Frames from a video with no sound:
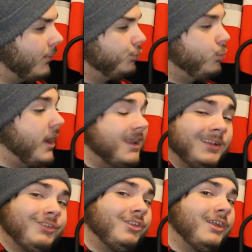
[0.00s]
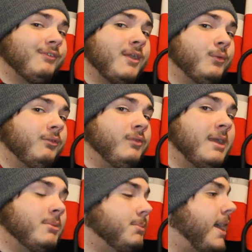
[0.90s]
I was waiting to see if they would have
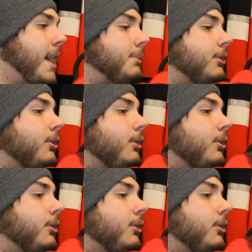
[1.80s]
named him captain